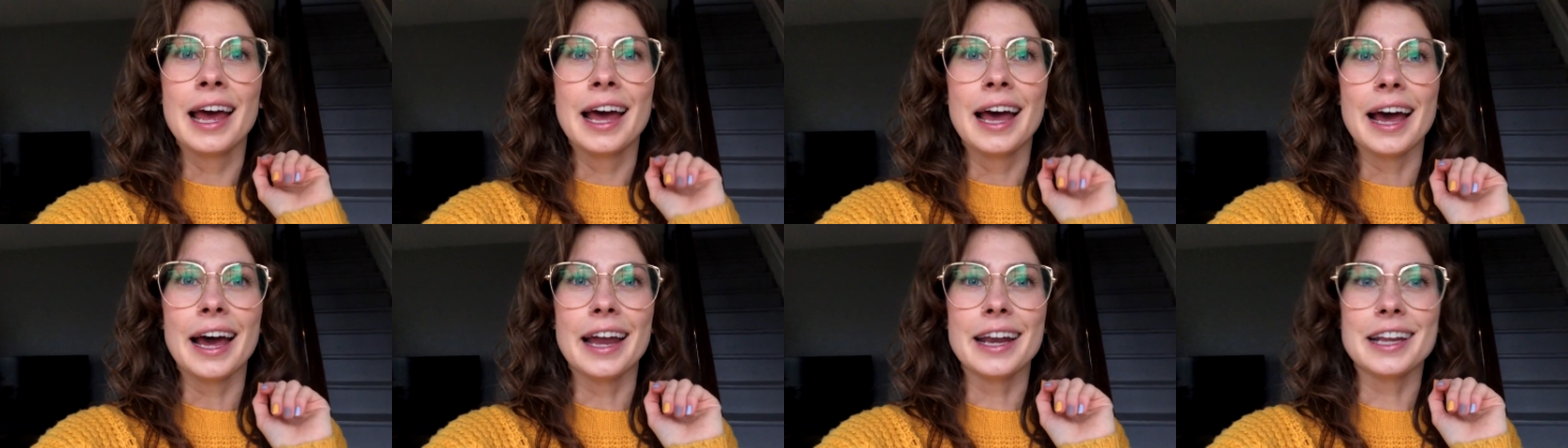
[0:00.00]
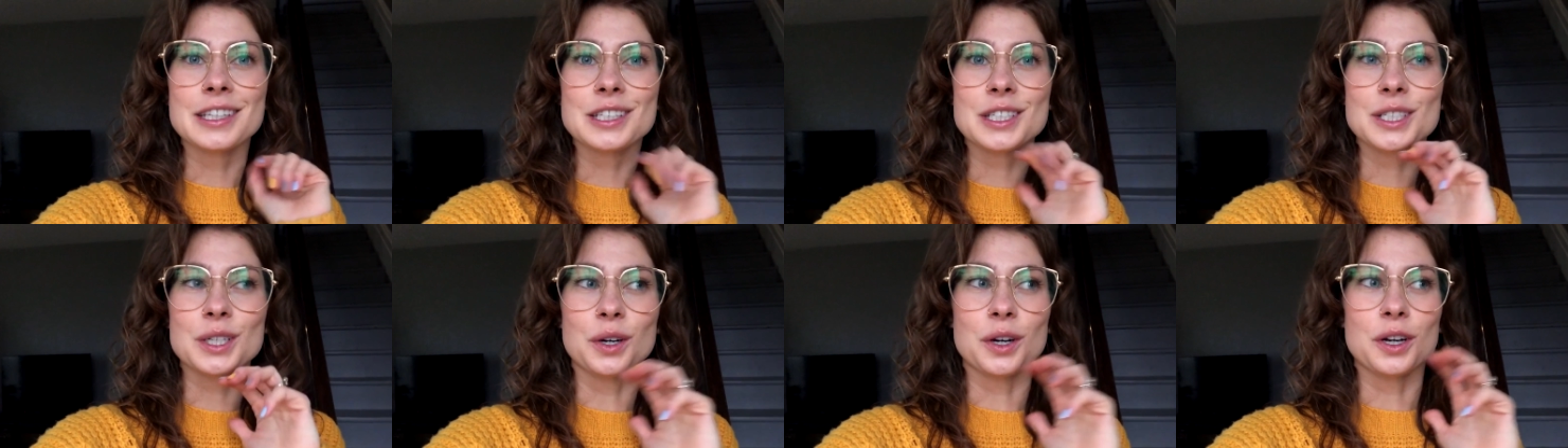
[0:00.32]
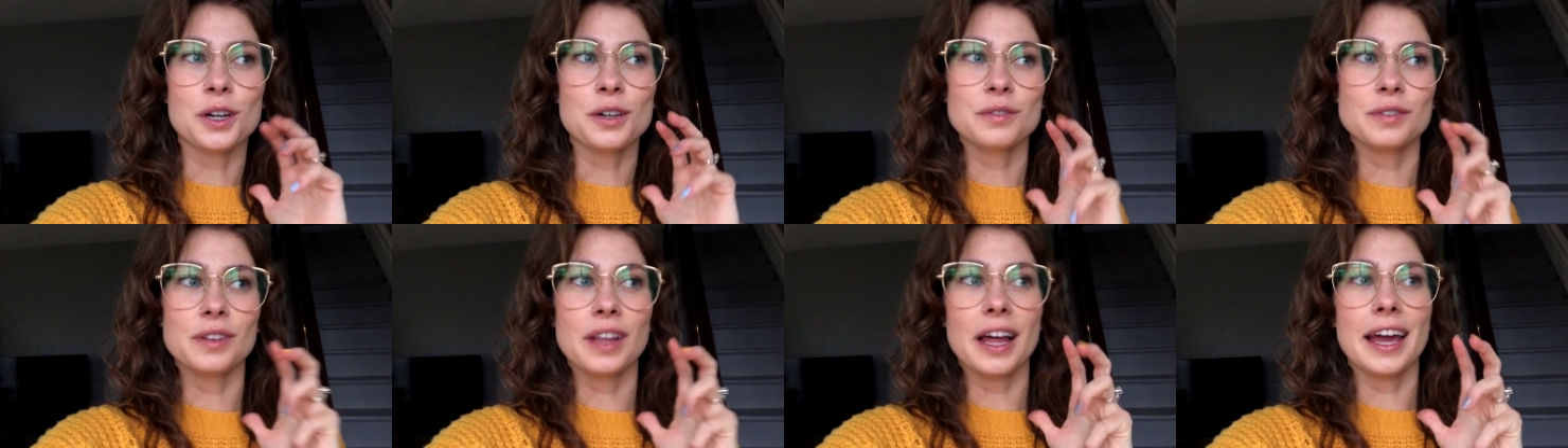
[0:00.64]
And it's sort
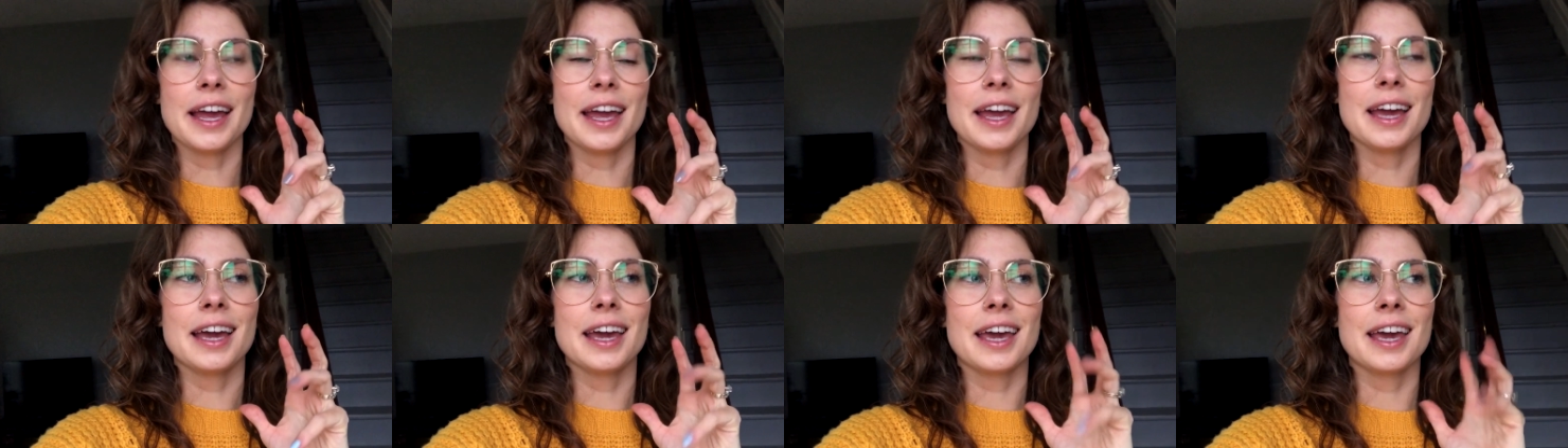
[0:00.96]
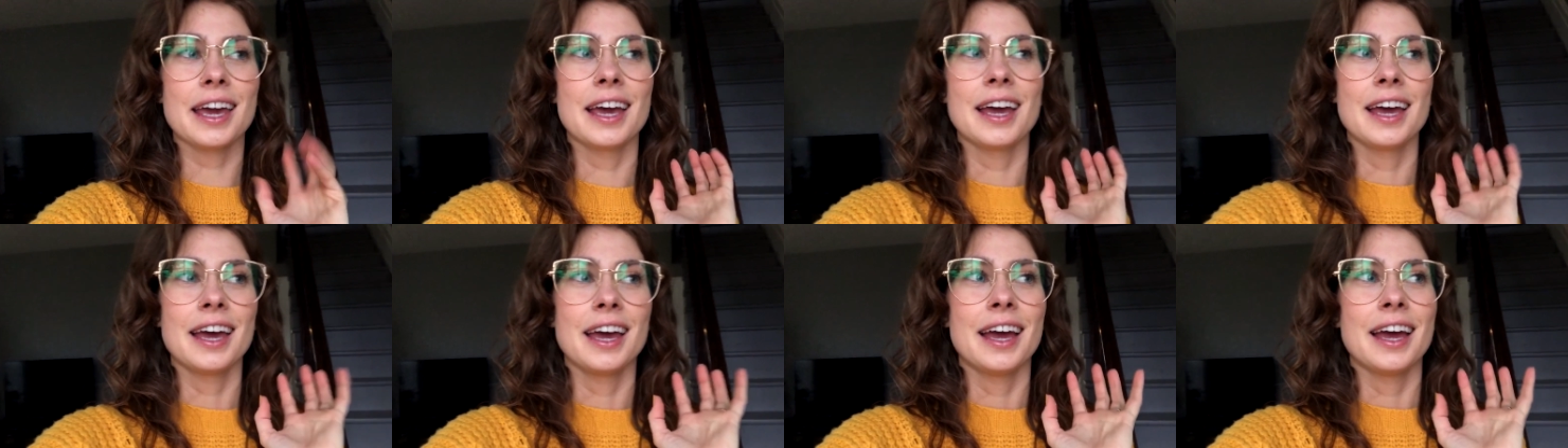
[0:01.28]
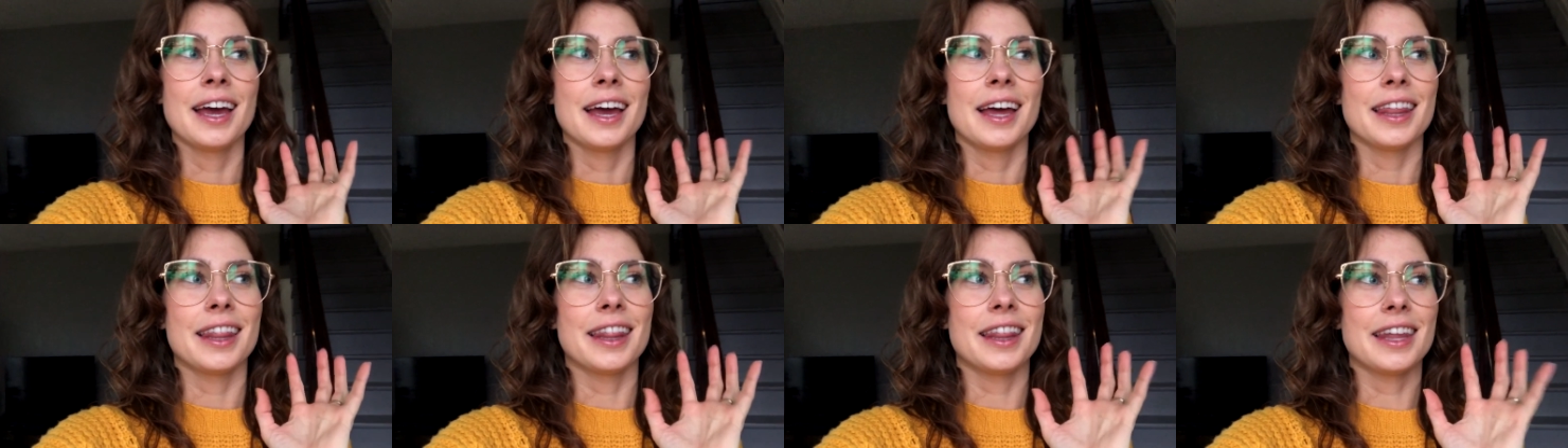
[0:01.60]
of like
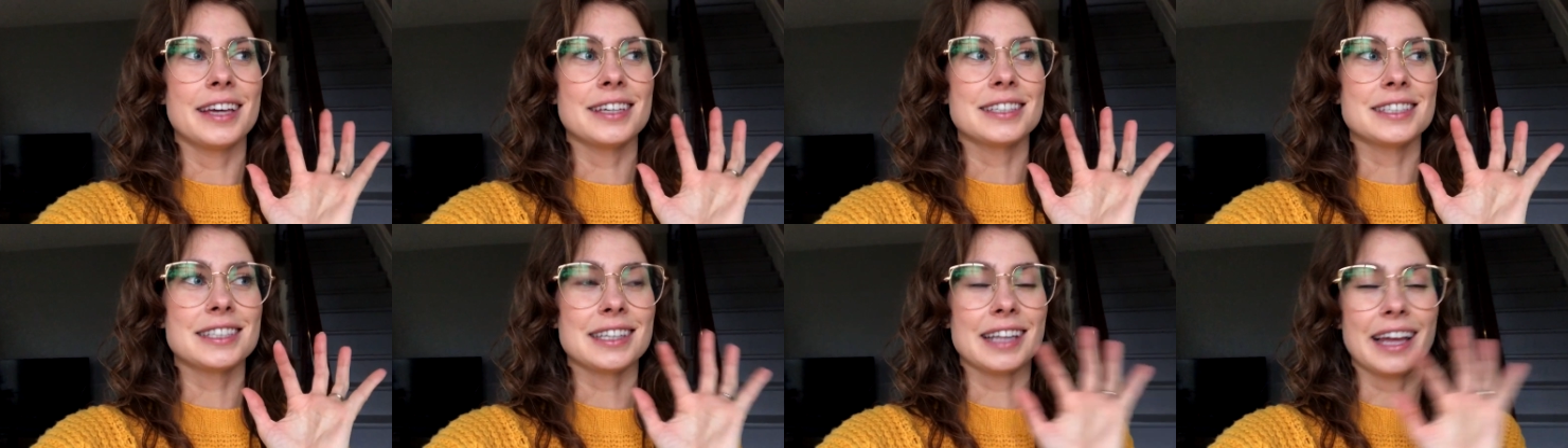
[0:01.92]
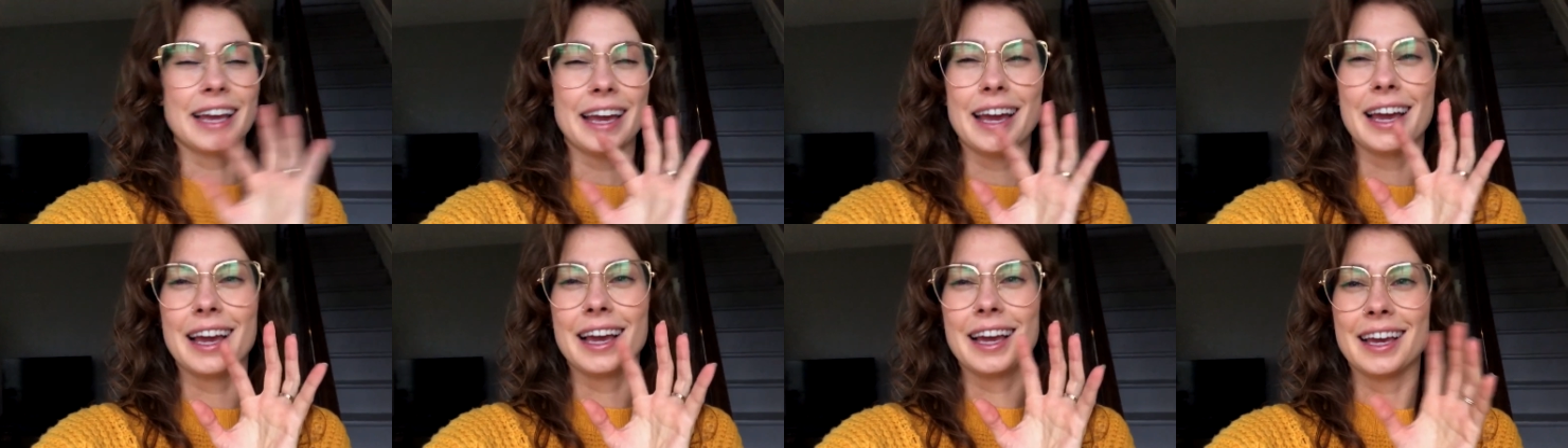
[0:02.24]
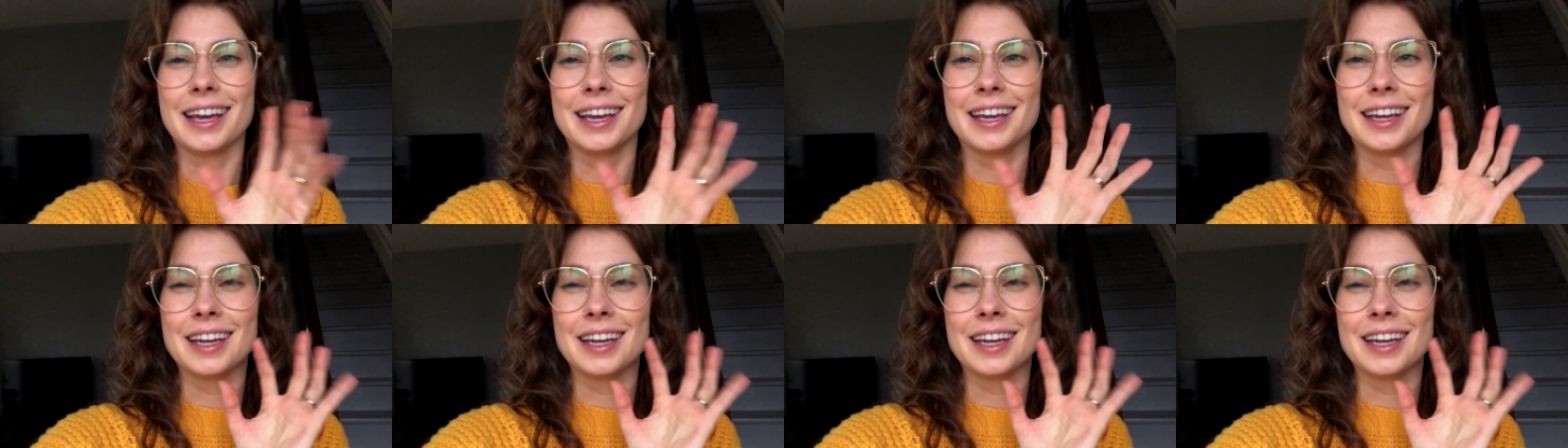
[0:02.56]
this like